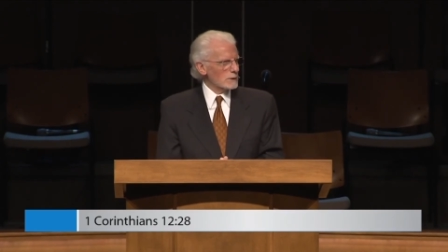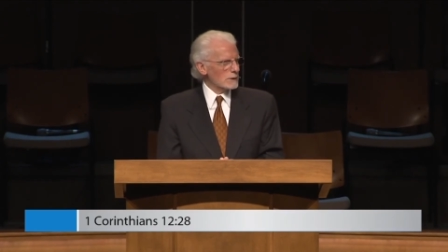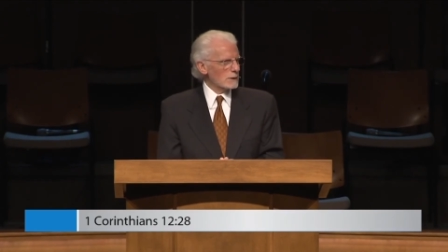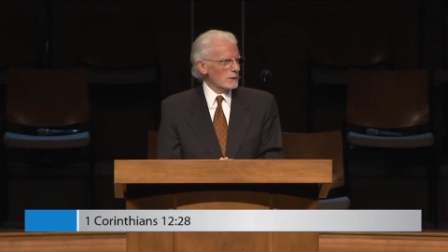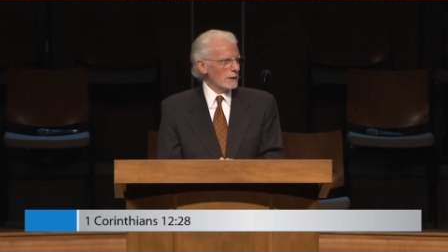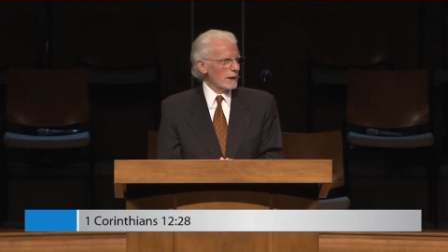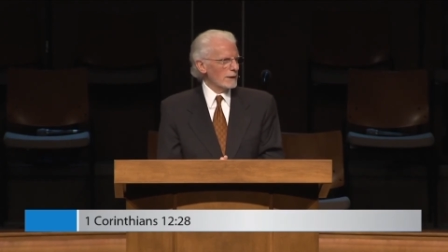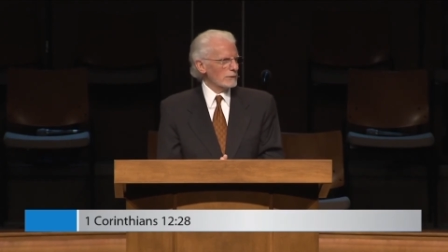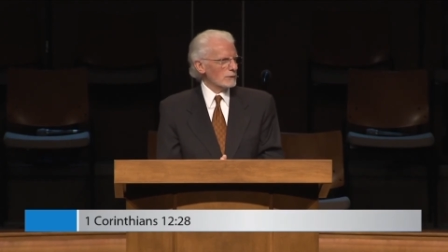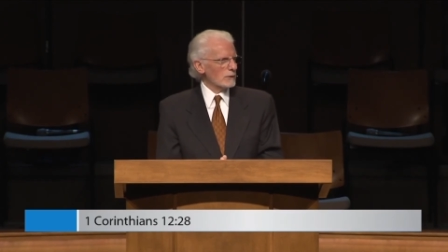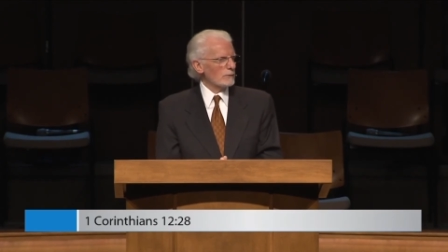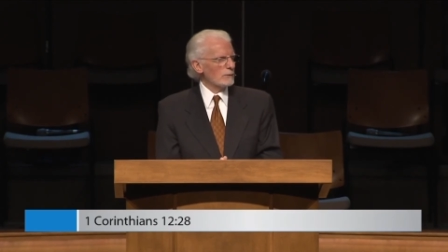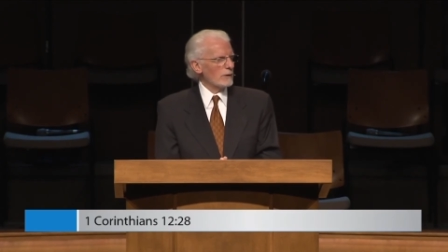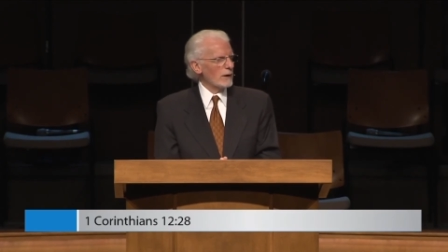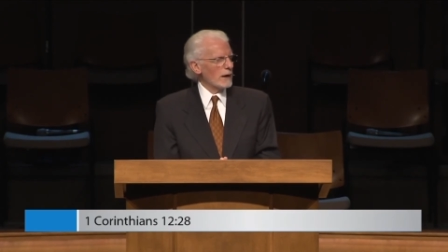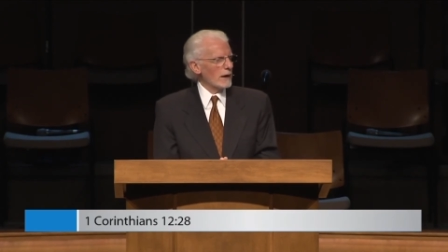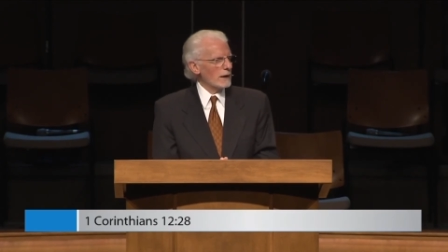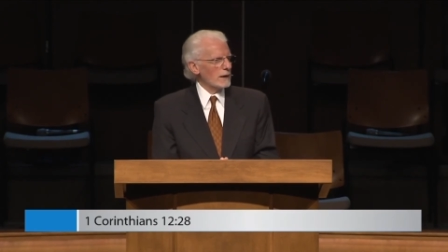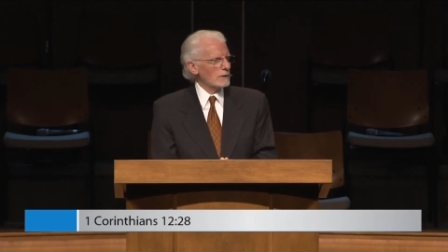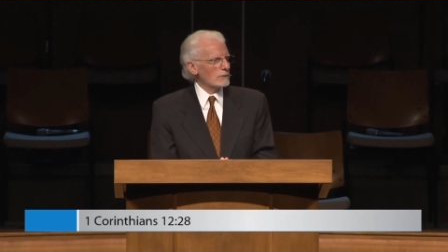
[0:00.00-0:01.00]
we
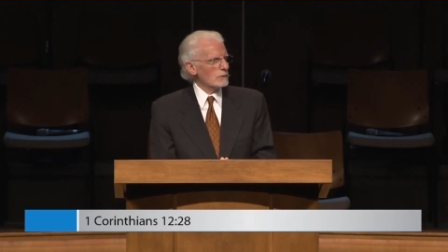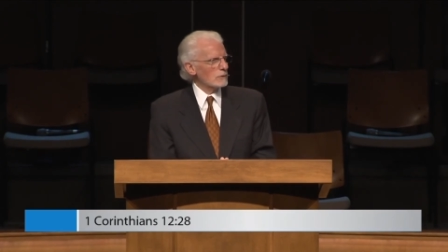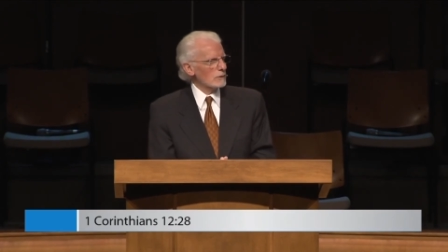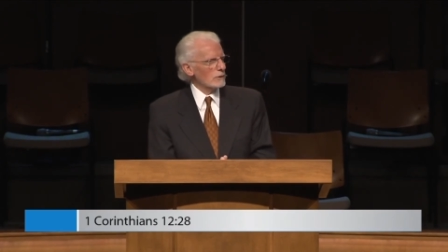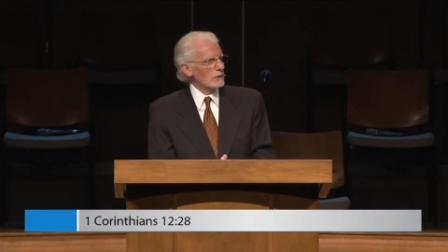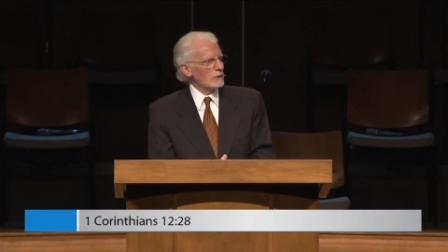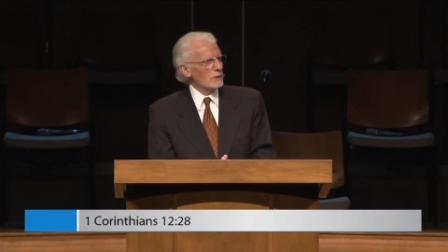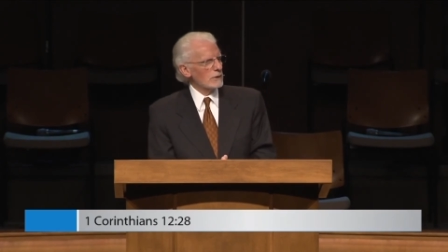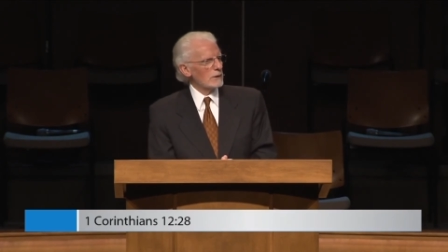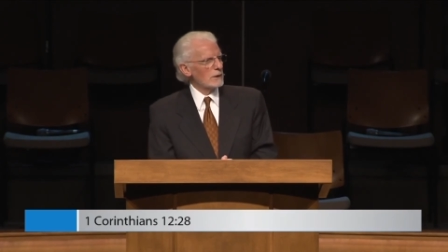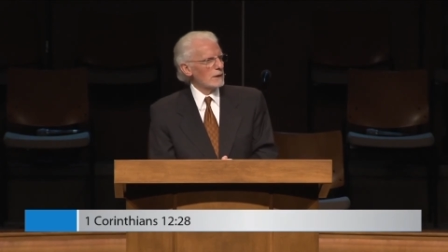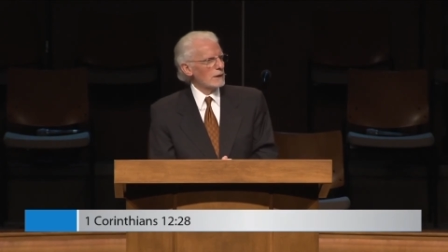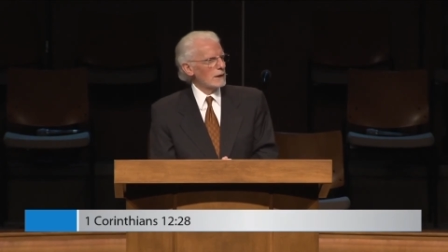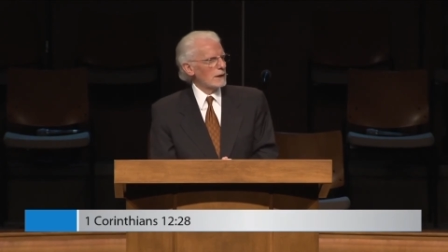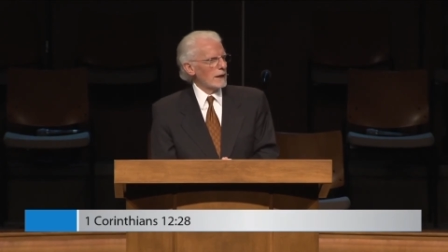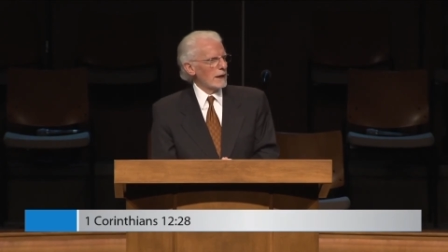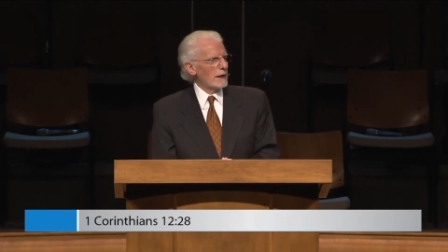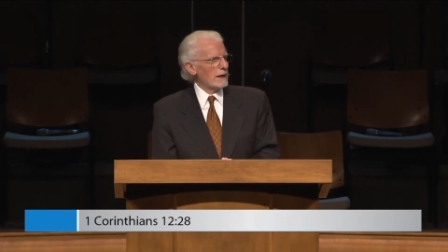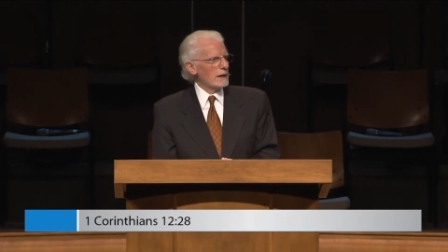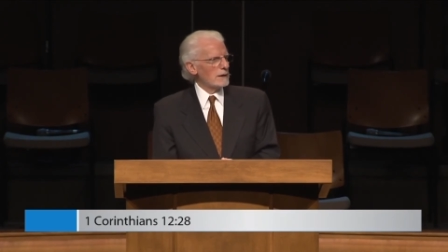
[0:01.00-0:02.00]
classify under
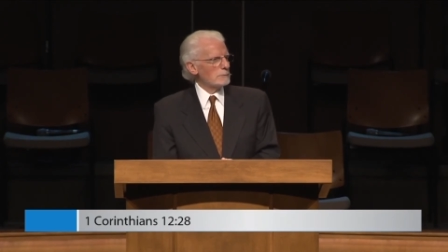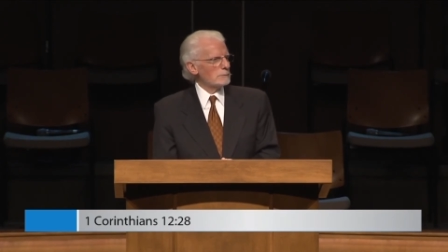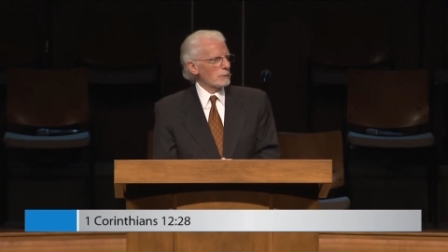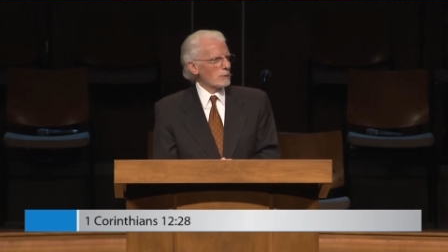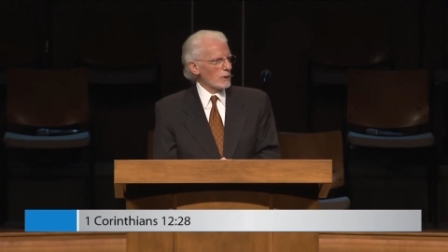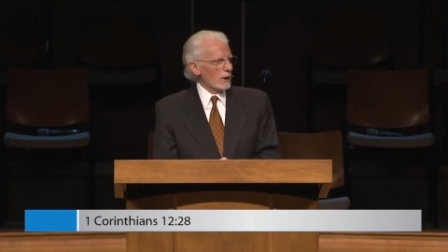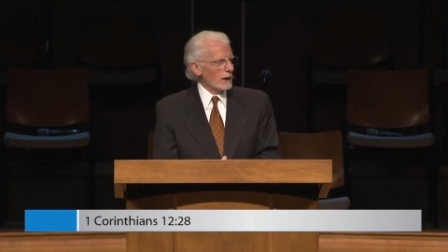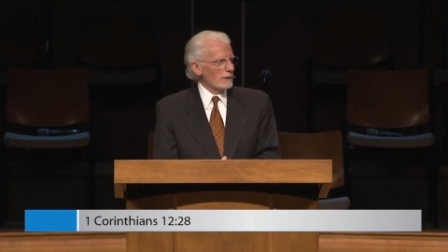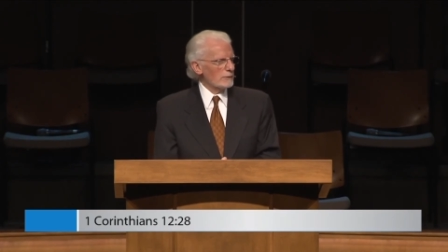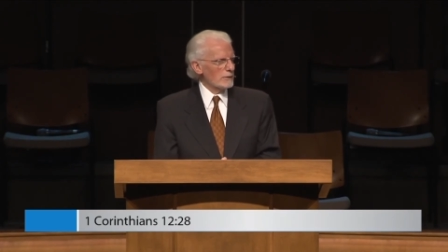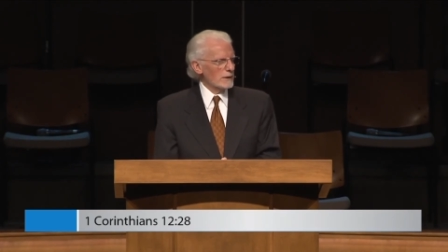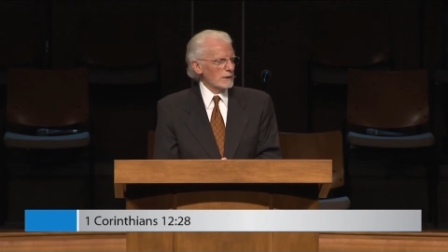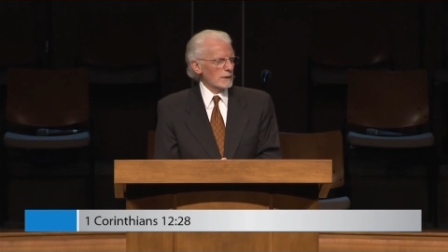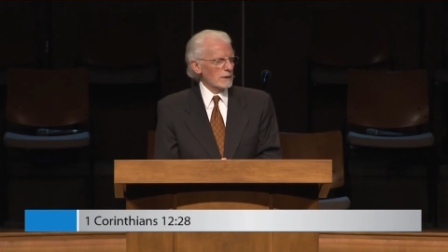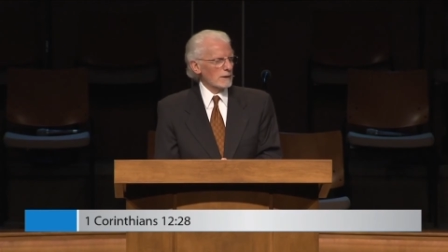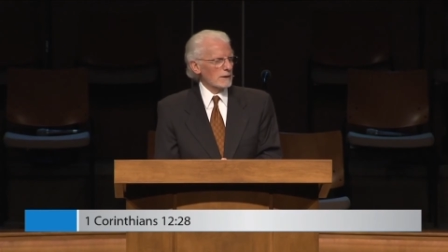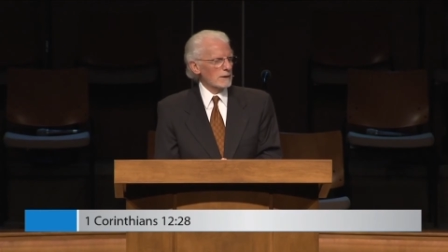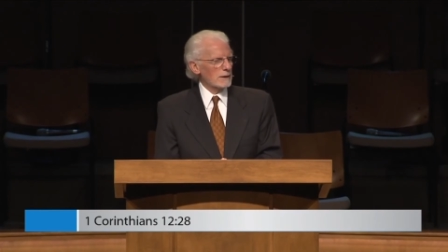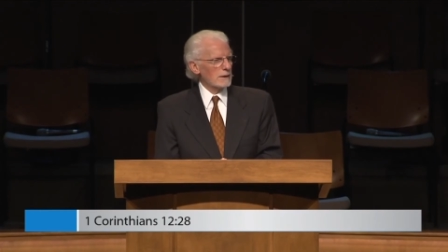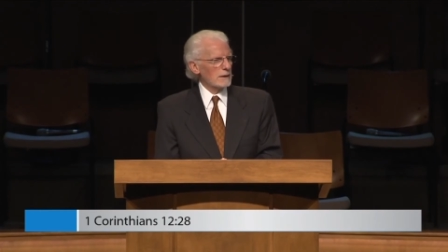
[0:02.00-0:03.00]
a prophet